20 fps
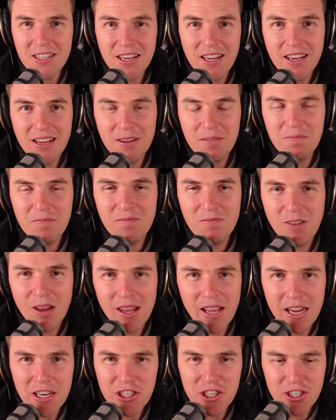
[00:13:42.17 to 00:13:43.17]
year
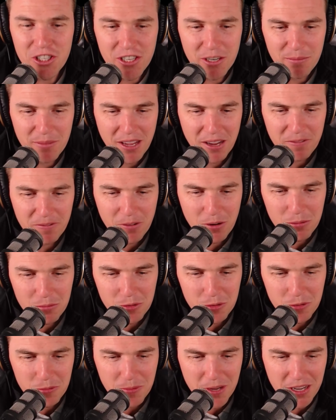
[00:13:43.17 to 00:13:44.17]
relationship they formed
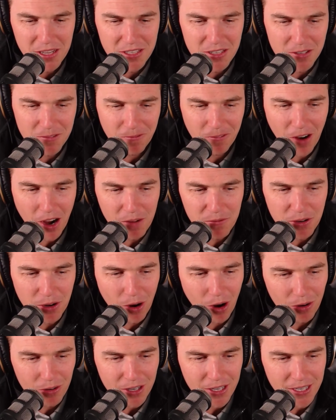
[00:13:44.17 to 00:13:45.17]
with me as a five year old.